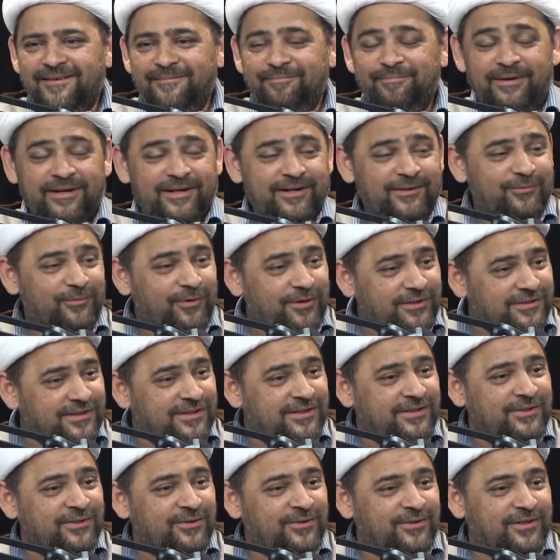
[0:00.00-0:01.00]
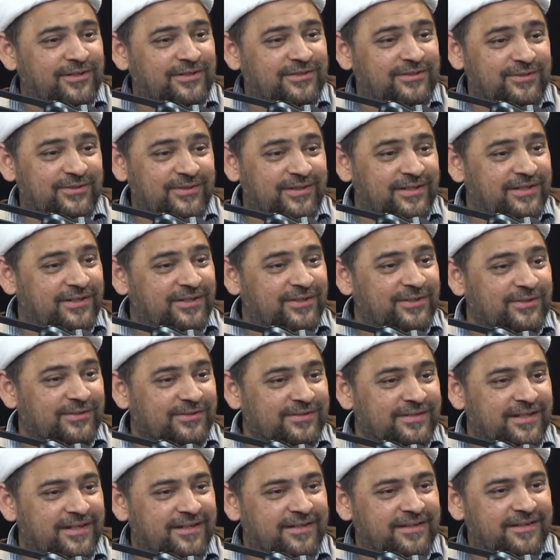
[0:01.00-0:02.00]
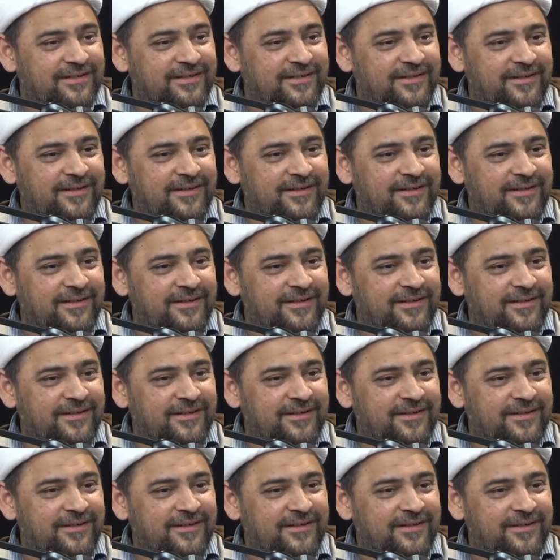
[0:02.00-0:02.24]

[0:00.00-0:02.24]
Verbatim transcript: But it wasn't yours. You didn't use it.